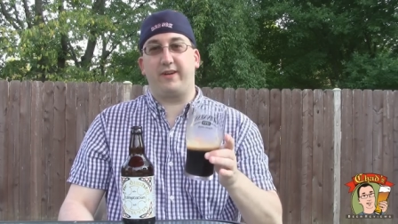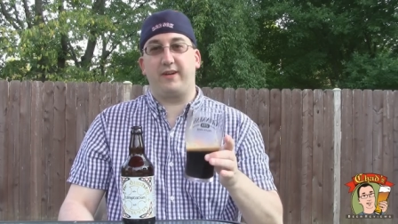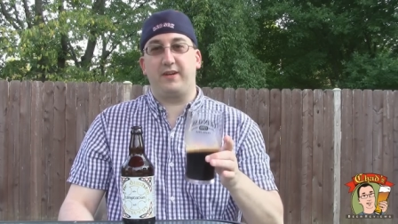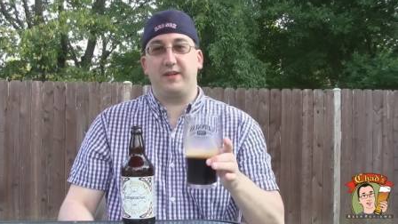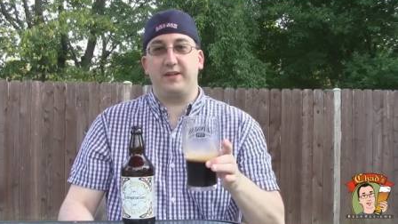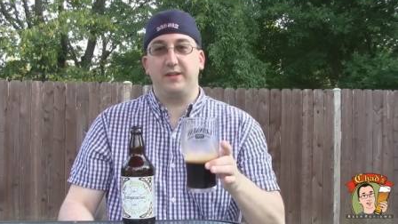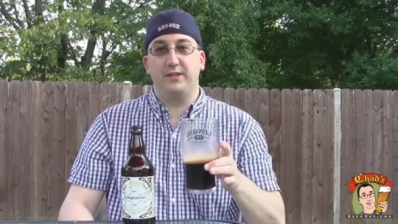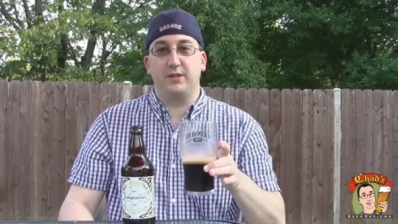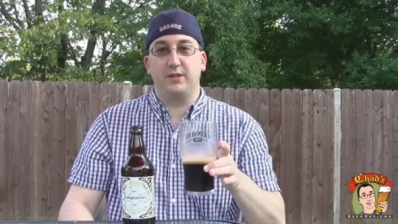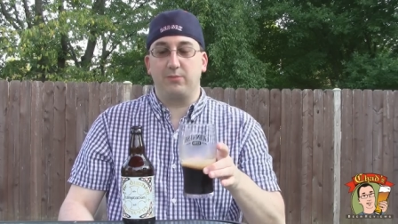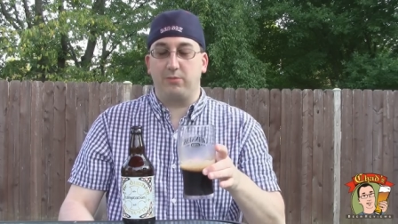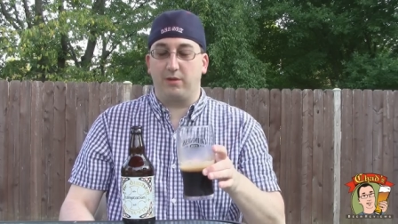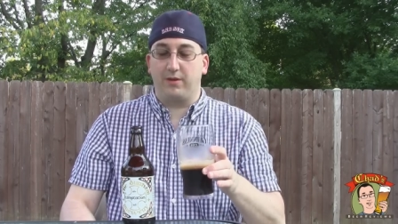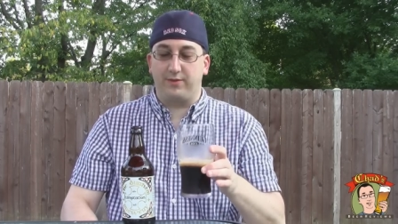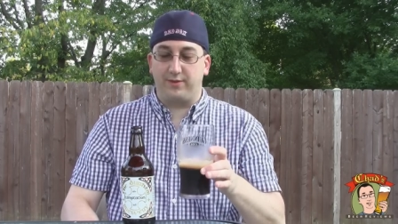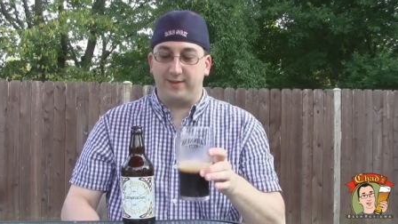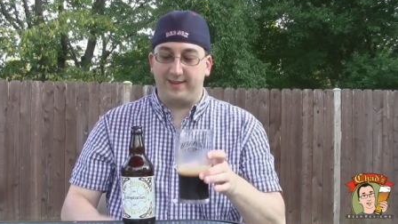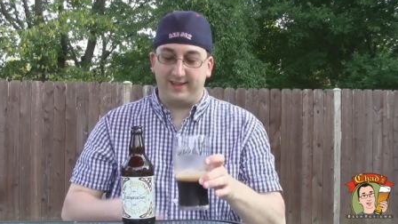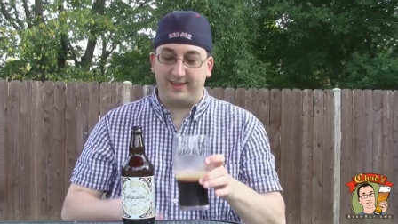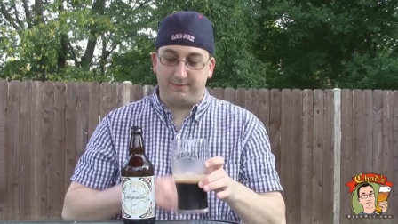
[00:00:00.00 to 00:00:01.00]
I already know what I'm
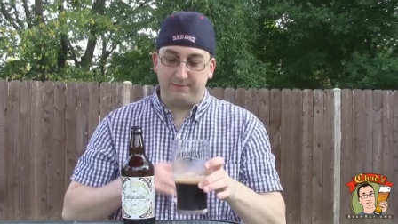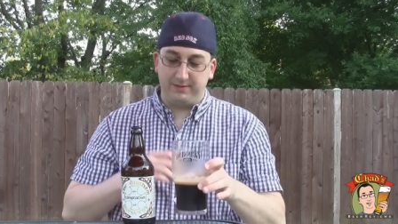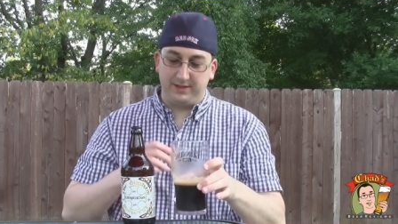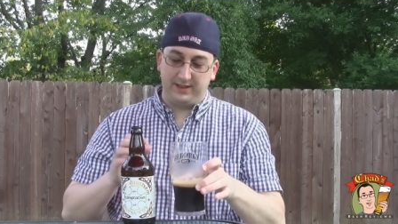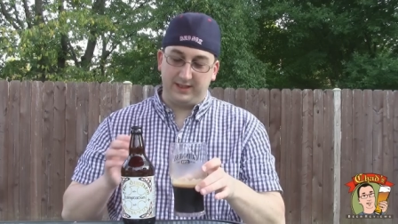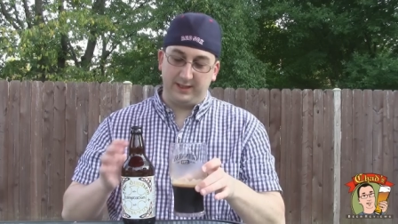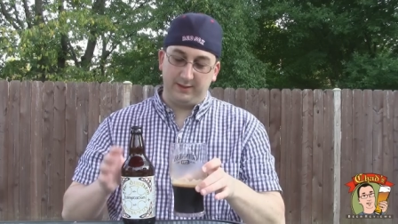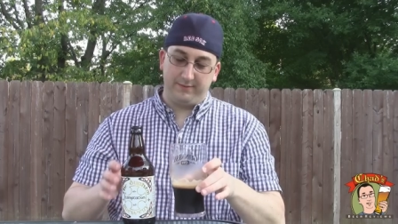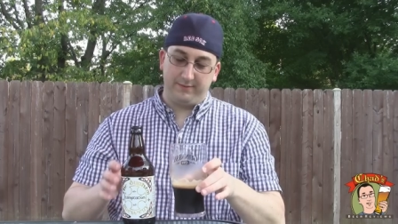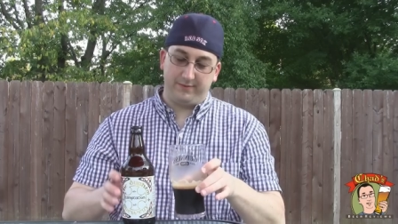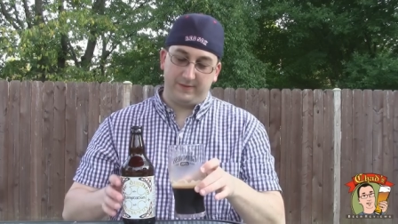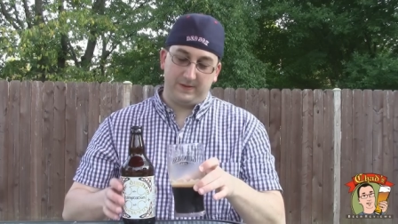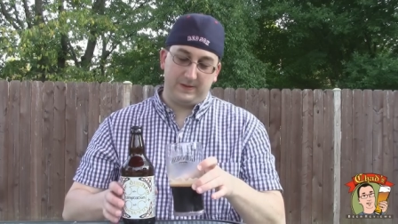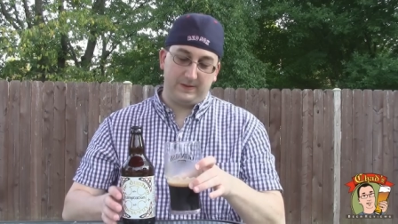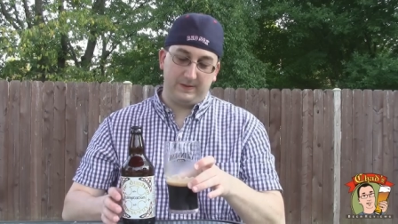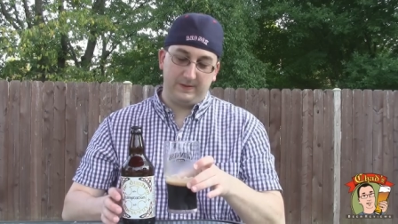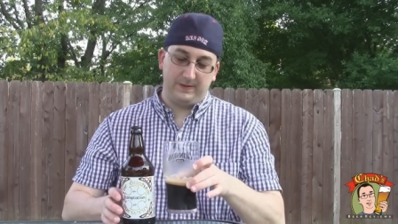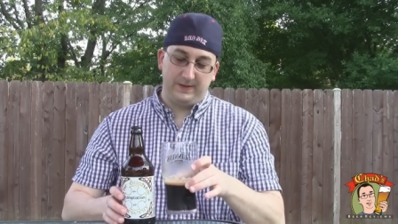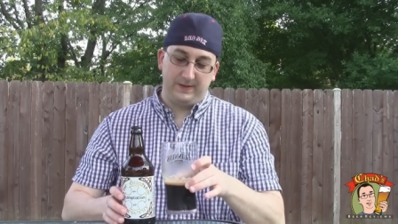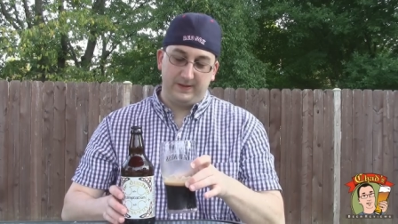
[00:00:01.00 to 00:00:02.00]
going to say. I'm going to give
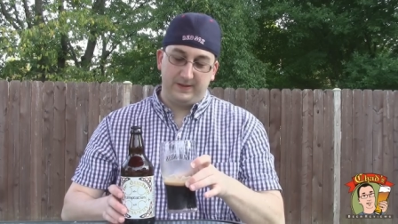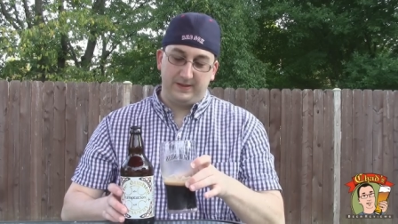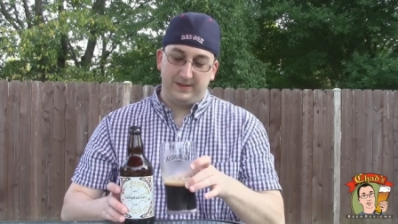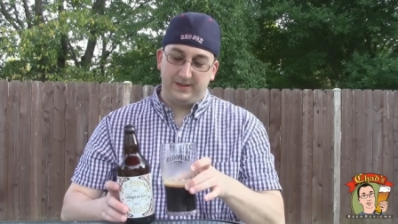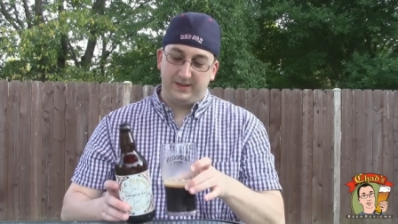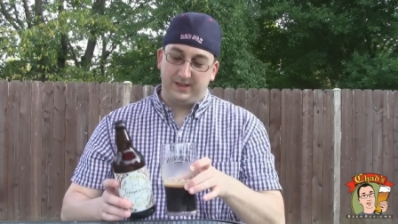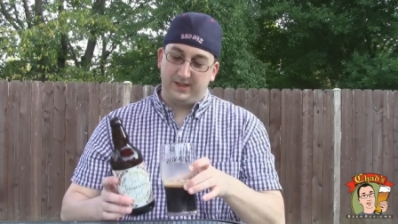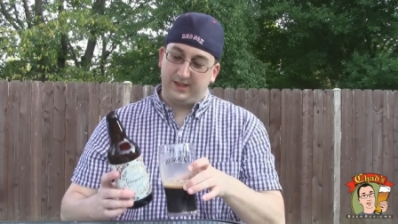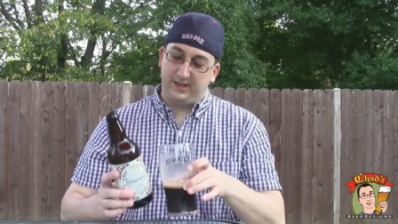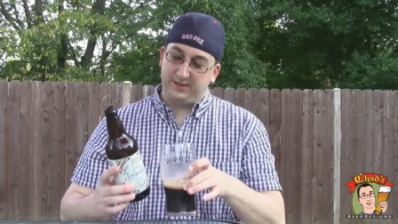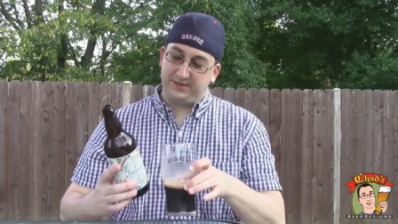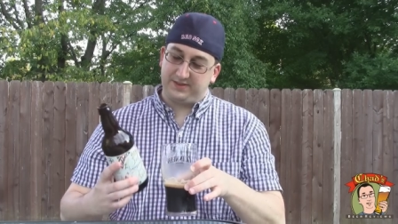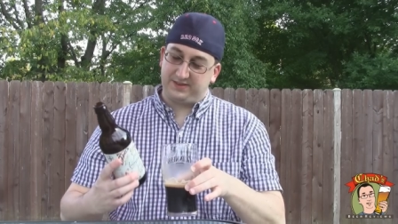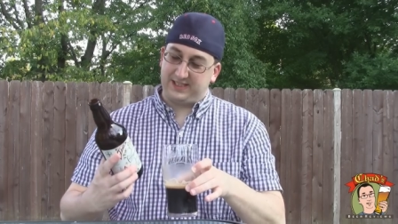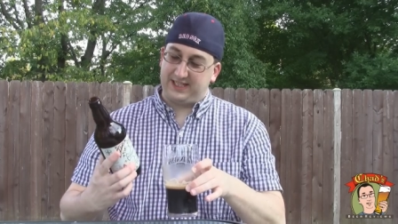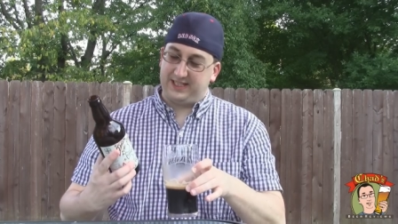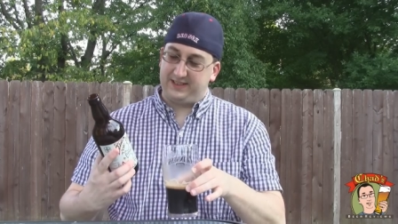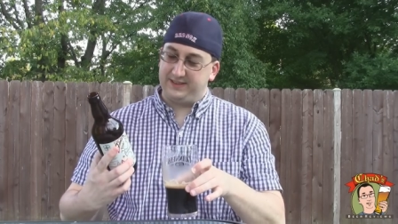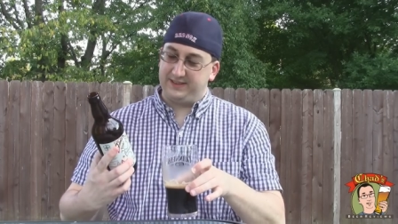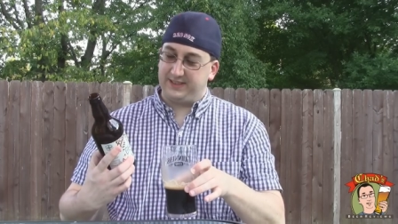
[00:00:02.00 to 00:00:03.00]
a
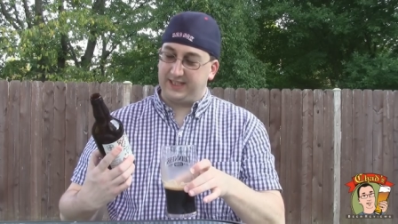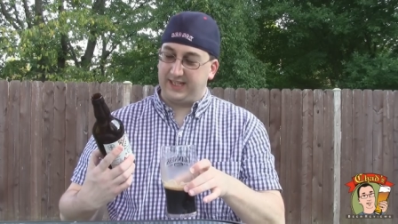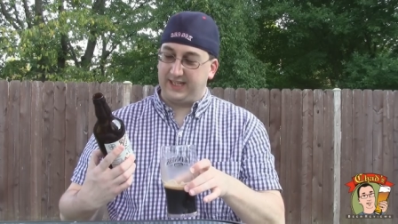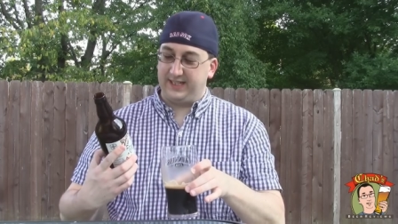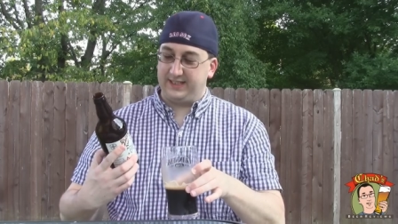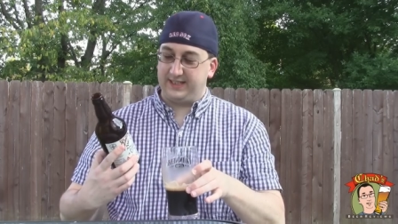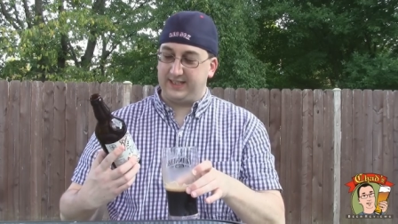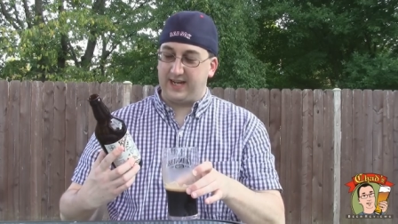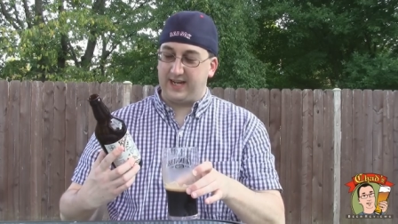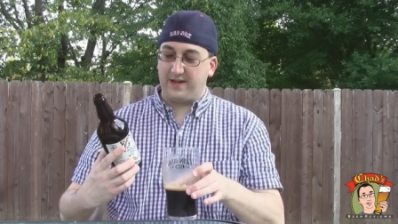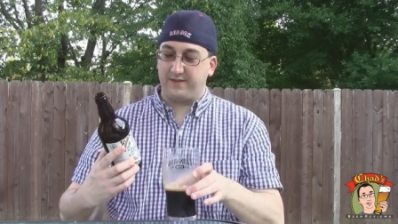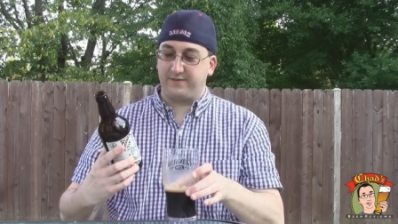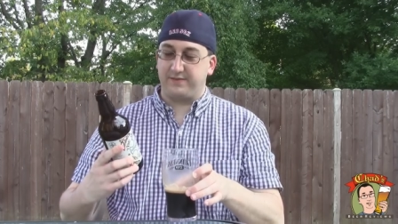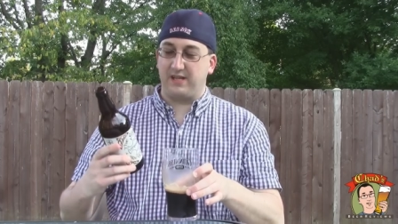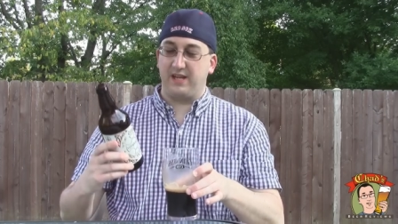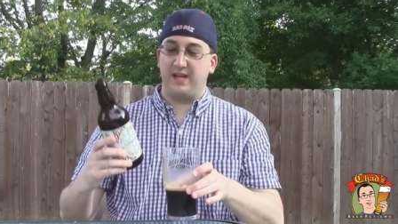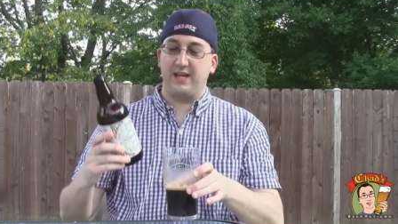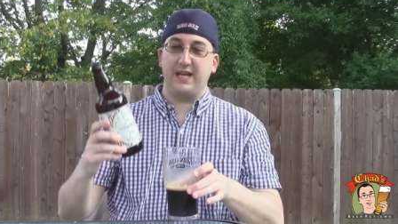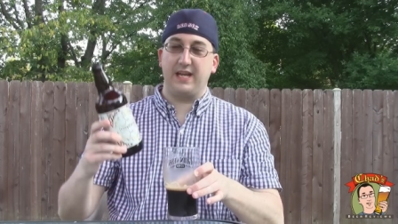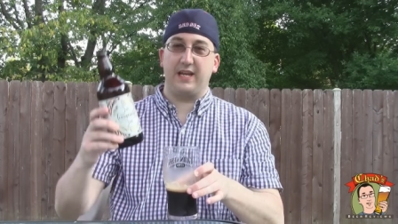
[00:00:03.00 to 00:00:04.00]
solid 8 out of
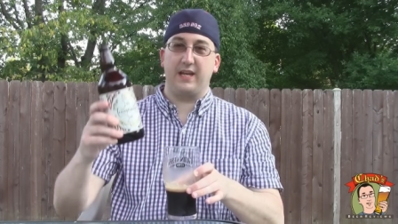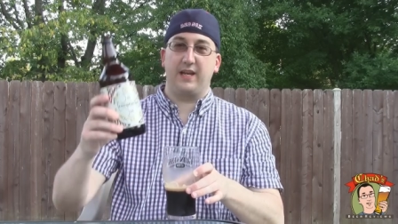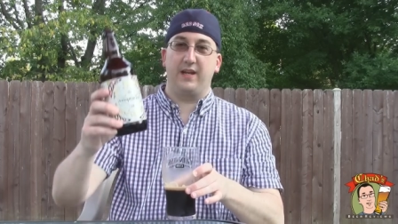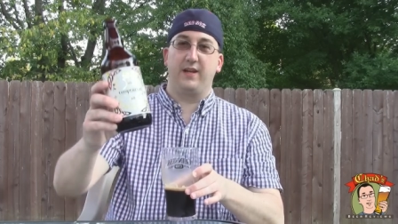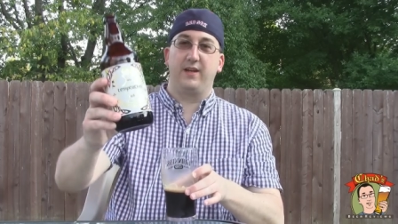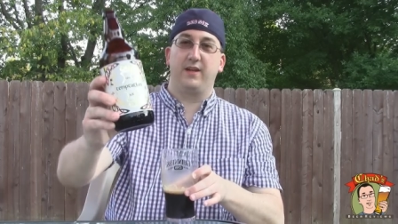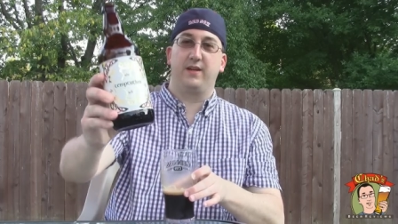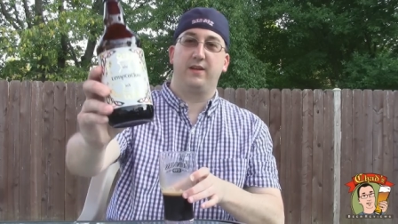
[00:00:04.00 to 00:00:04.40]
10